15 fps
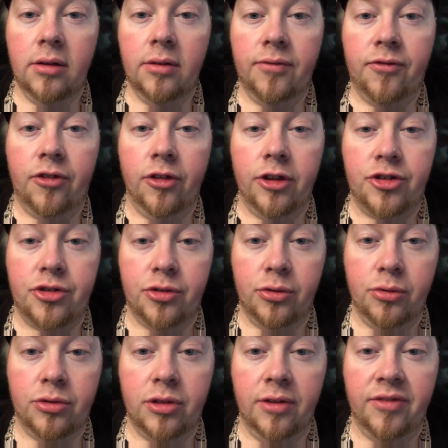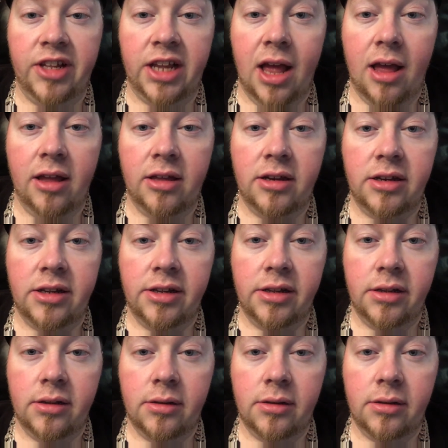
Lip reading: for the truth of science.